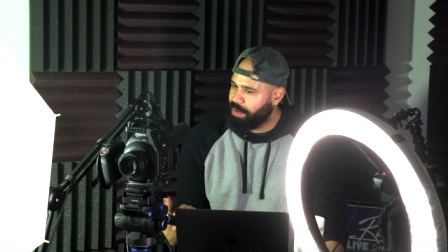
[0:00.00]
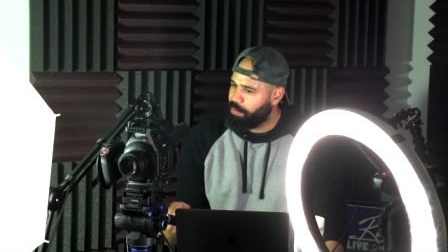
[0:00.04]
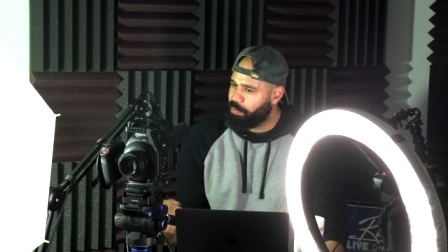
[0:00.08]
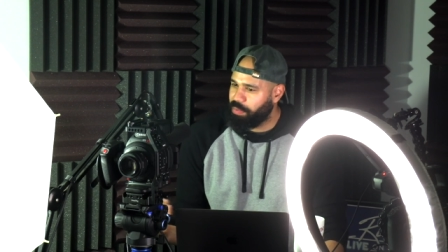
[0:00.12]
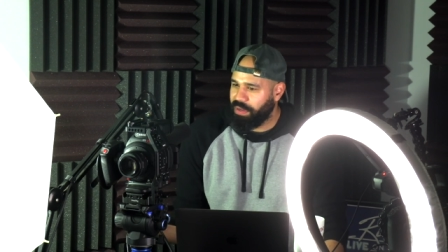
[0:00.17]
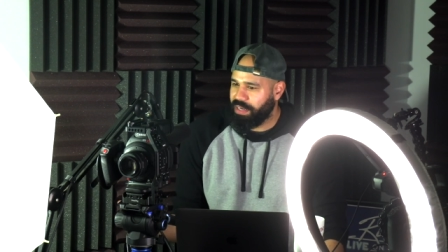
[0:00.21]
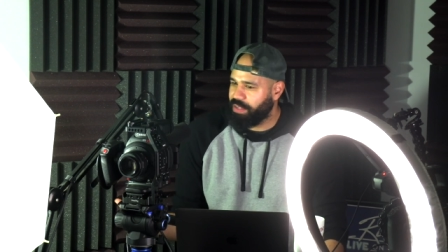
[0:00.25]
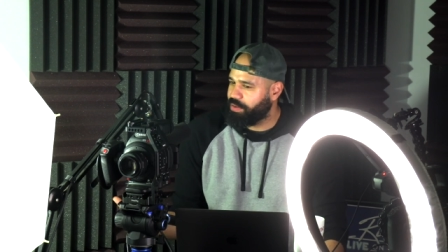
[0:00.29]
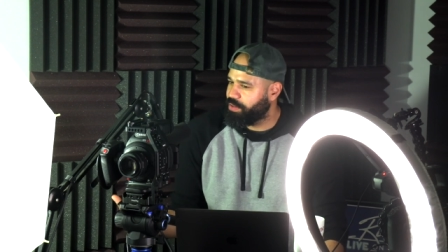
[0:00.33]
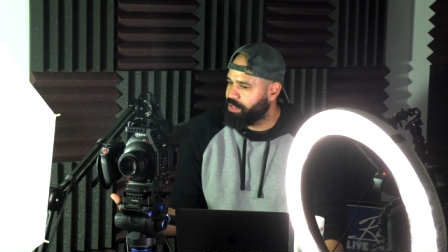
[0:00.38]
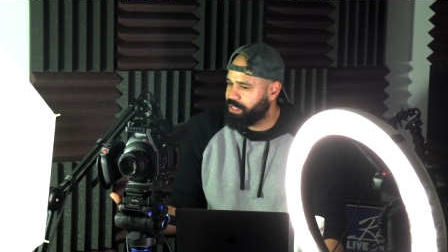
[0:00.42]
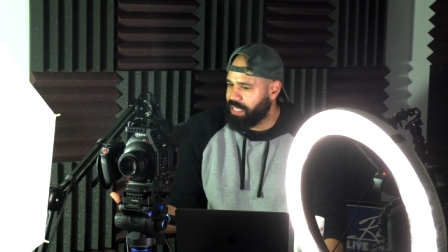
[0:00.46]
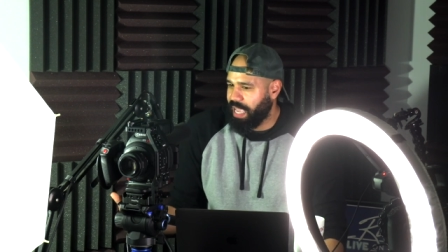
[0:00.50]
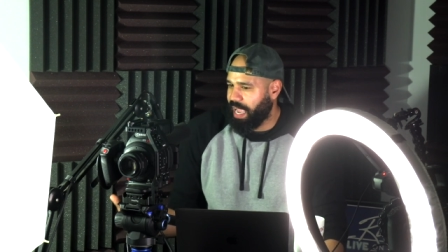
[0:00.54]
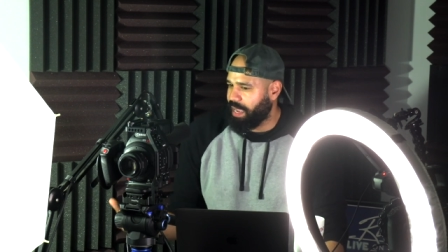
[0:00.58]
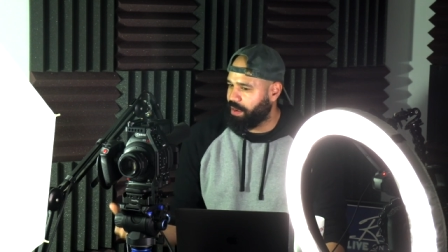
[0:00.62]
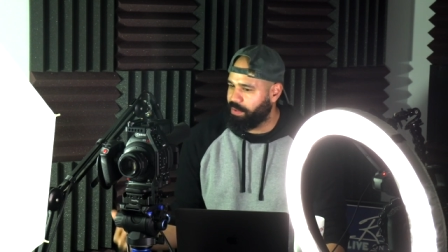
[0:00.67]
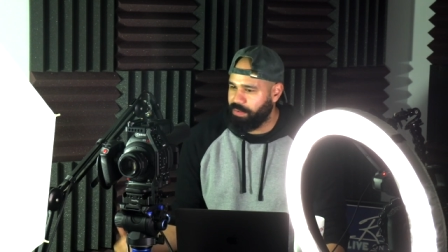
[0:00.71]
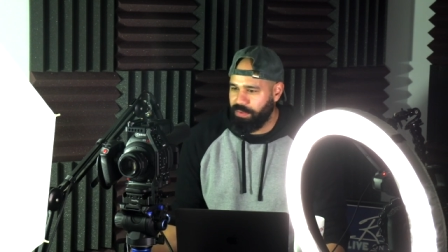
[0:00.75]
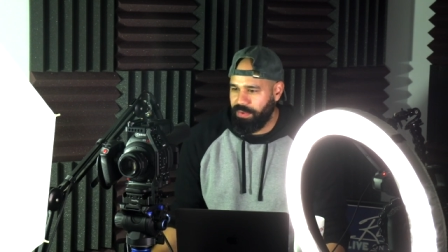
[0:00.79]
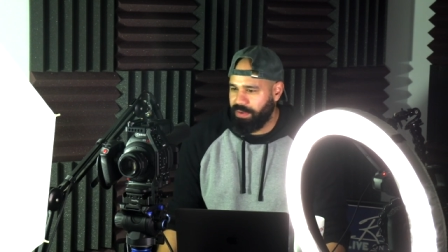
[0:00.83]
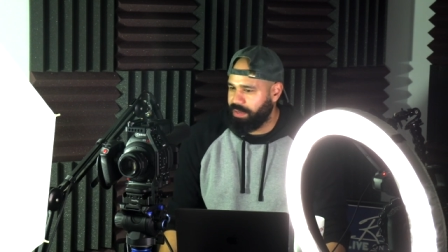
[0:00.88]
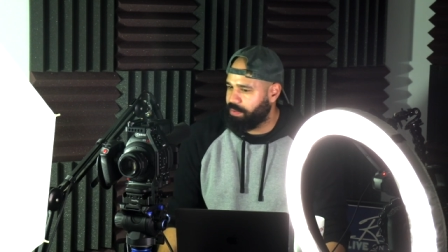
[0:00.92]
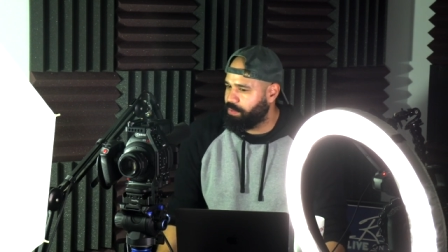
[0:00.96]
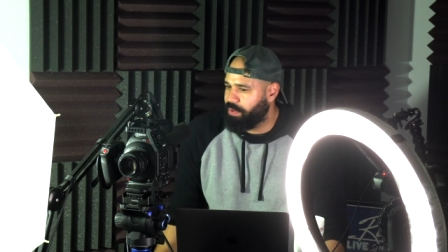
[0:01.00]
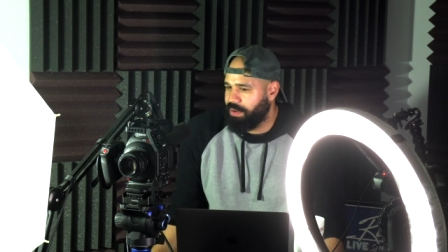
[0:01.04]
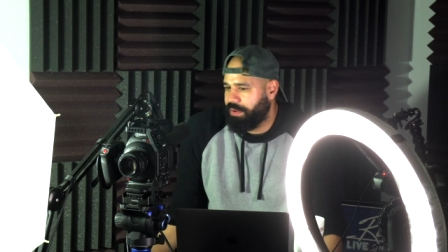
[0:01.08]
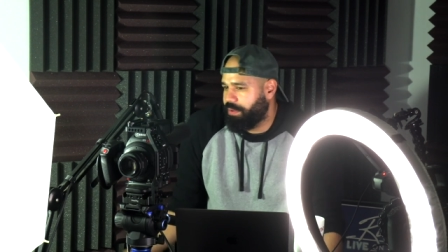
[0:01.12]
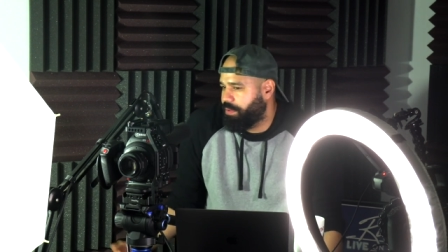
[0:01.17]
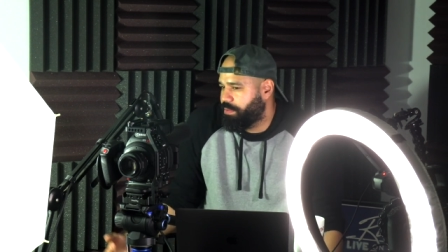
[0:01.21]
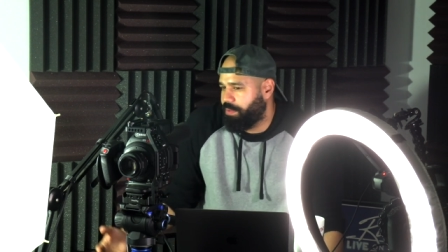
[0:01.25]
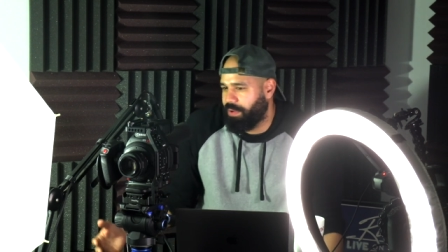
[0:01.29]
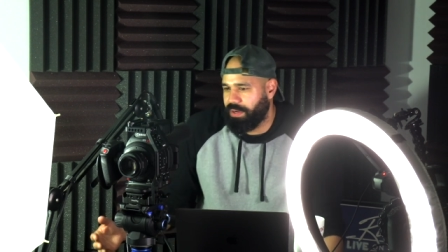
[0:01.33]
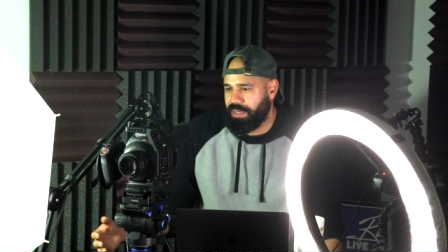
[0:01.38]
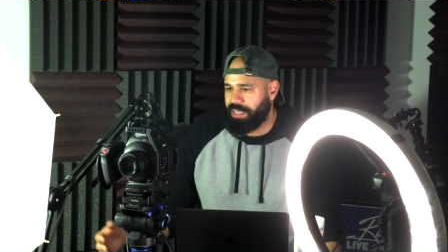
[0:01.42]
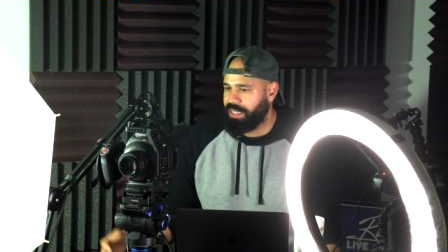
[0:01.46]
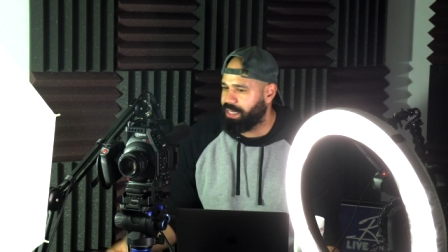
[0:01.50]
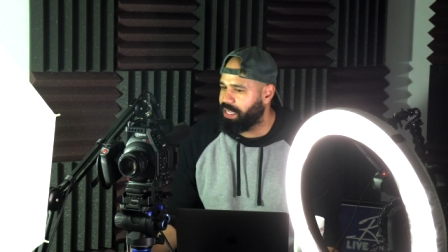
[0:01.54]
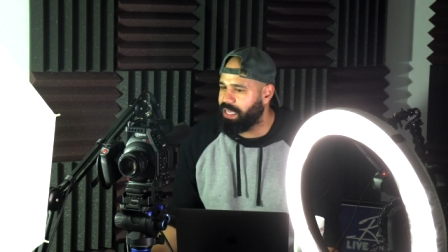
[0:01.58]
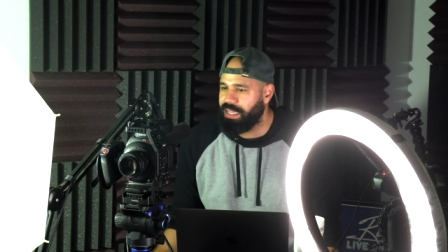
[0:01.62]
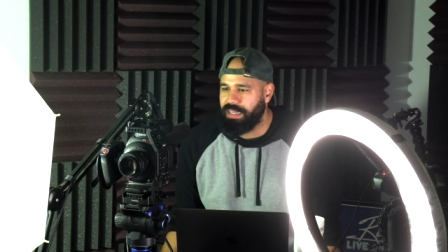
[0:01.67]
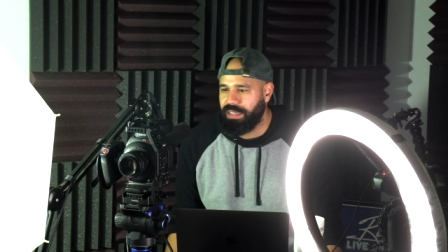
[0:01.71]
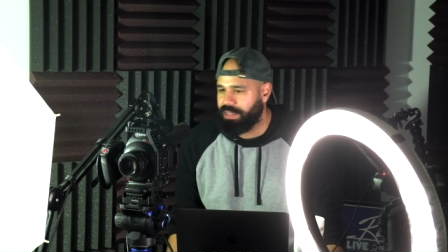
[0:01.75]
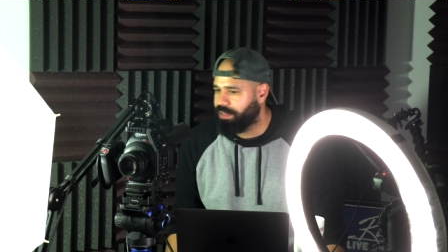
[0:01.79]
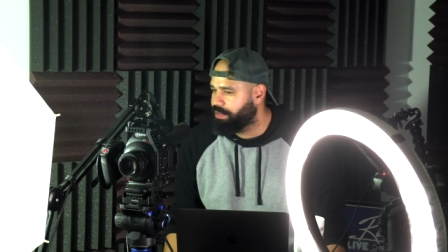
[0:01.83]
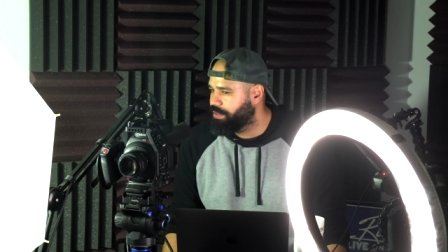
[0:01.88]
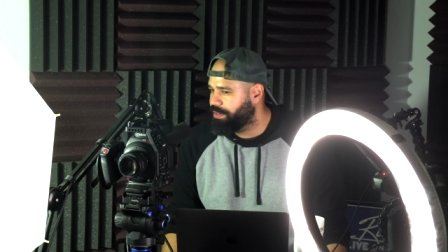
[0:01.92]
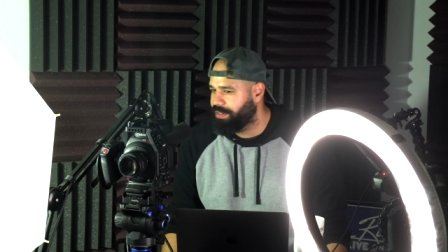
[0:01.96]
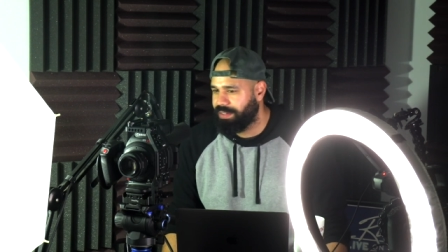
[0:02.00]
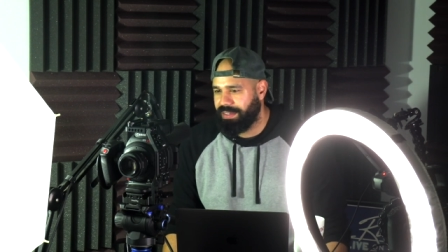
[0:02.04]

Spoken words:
But he was like, well, what could he do?